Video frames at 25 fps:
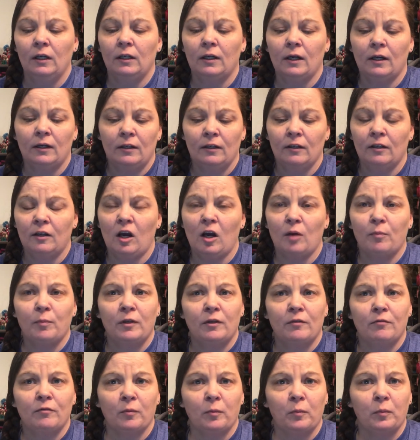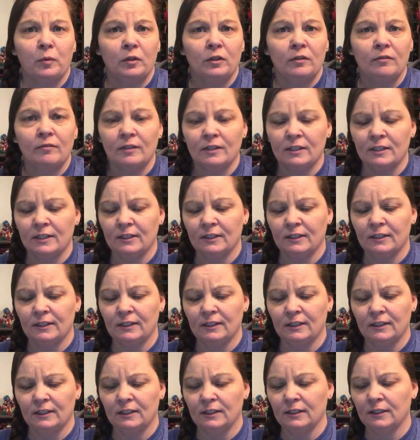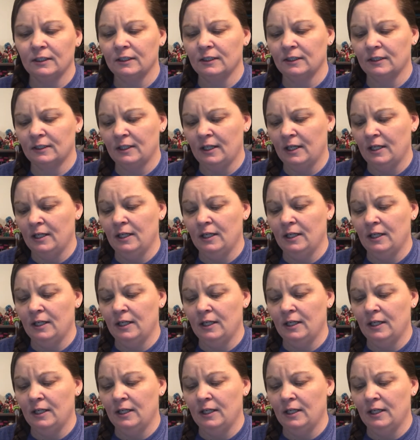cut and copy from previous listings.